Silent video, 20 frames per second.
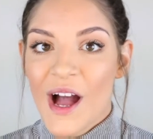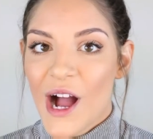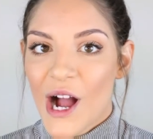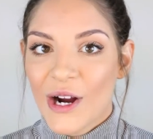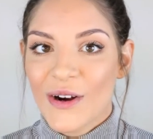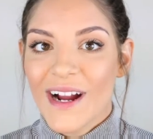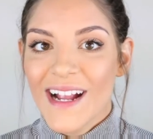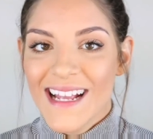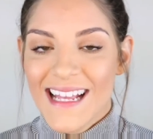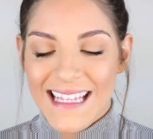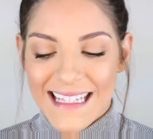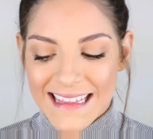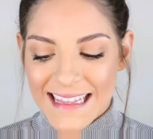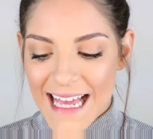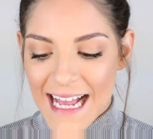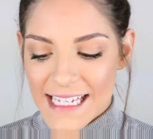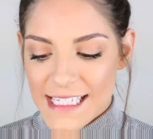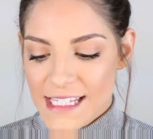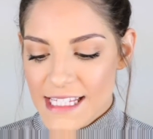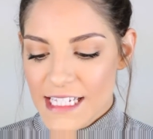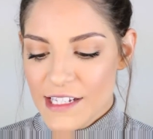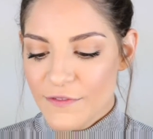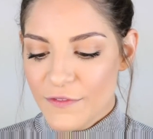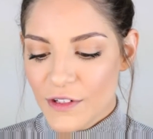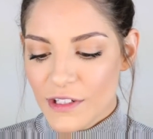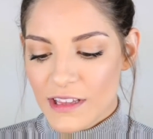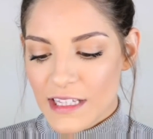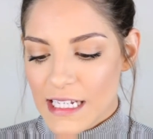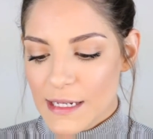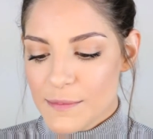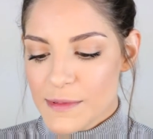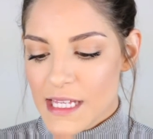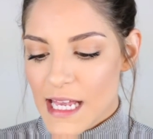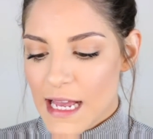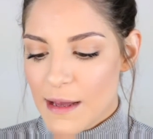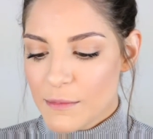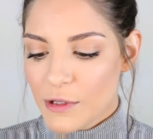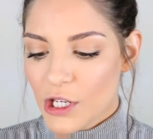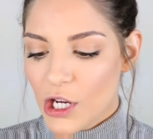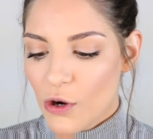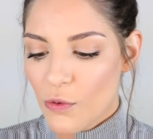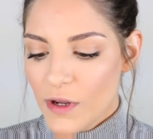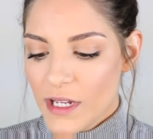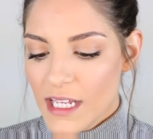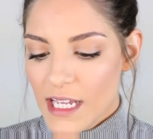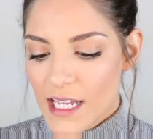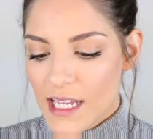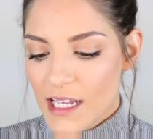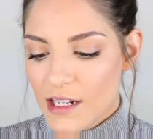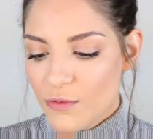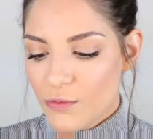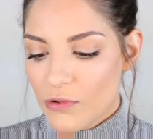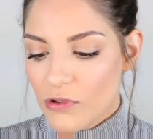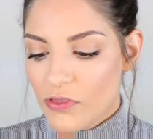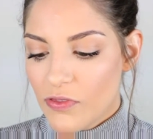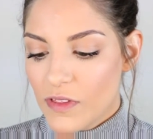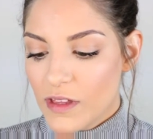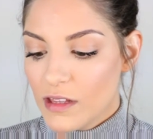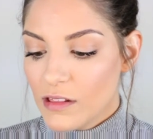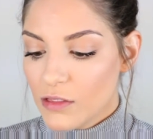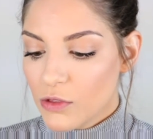Alright, and lastly for lips, I'm going in with the